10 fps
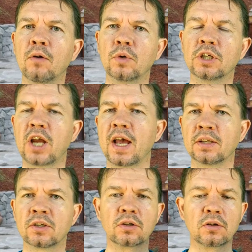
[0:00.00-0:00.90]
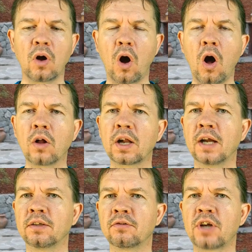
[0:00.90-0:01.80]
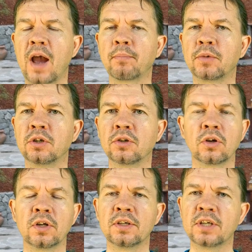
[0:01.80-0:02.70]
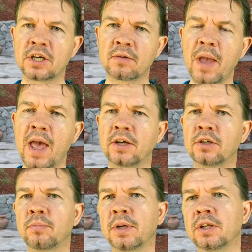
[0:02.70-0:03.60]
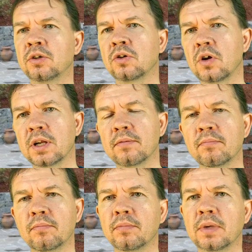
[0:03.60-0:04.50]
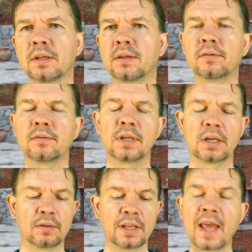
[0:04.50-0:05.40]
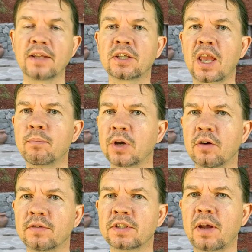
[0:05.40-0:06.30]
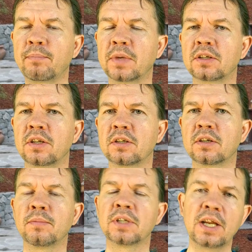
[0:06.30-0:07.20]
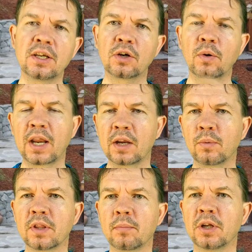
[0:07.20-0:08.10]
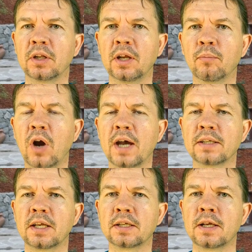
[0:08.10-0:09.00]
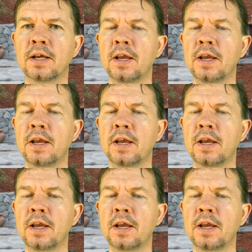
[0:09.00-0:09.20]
which has all kinds of chapters on deer management, on landscaping over septic systems, integrating with the building process.